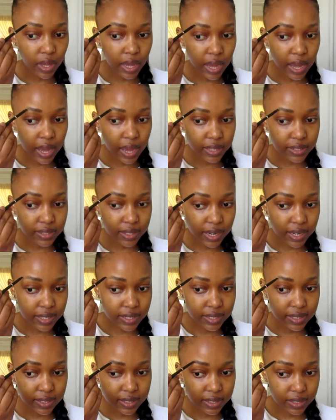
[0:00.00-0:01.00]
As you guys
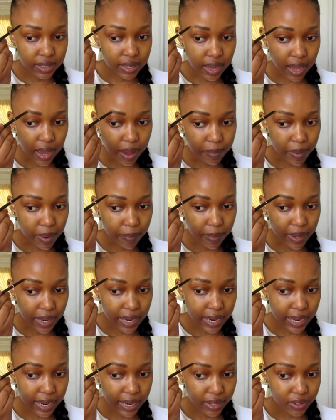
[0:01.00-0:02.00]
can see, I'm
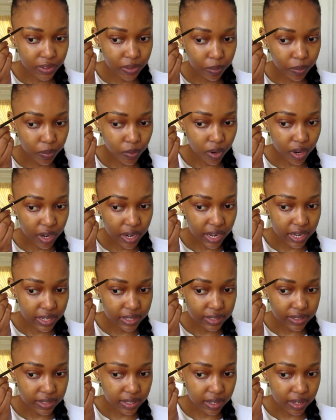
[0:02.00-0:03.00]
applying the
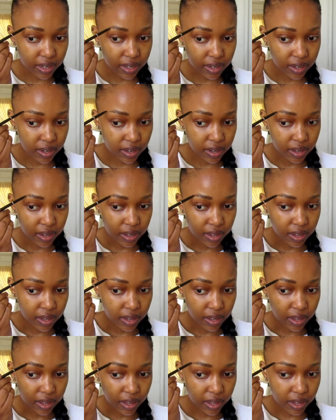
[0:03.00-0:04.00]
product in
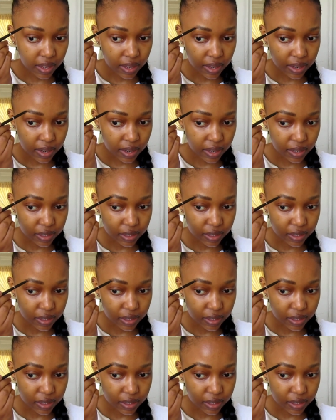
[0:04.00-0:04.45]
hair-like